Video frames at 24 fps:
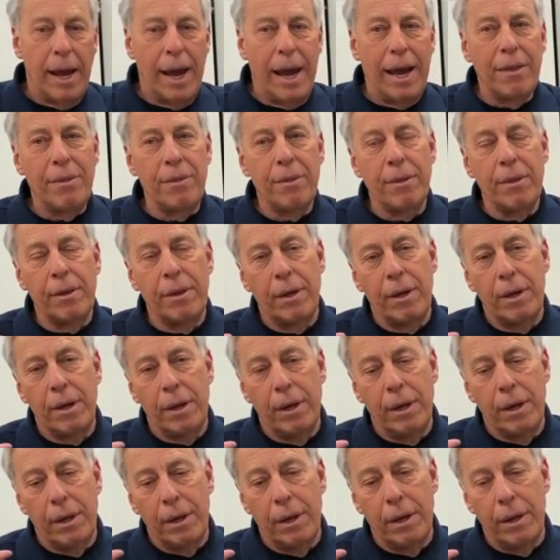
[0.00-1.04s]
And
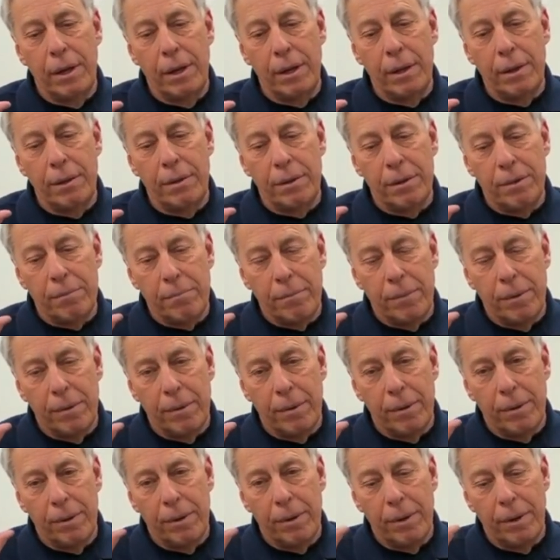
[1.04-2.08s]
the,
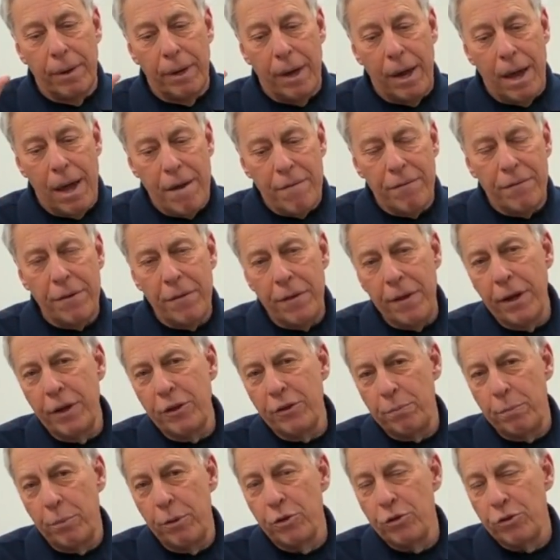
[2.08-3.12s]
everything
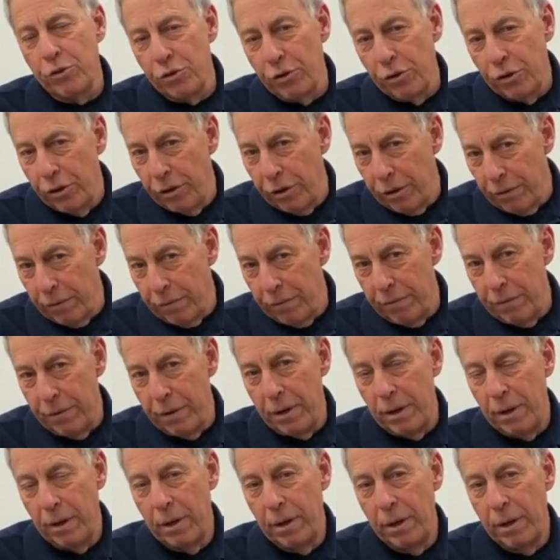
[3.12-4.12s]
is preserved